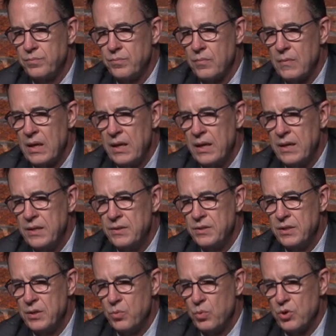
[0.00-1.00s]
And
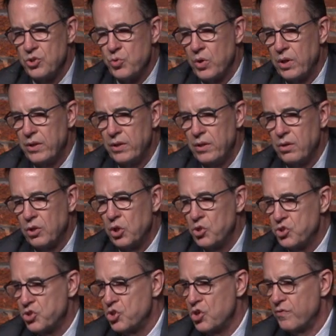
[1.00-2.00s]
we're drilling,
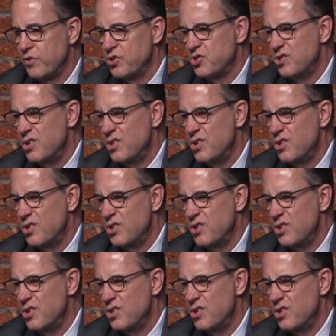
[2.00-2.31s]
close to surface, near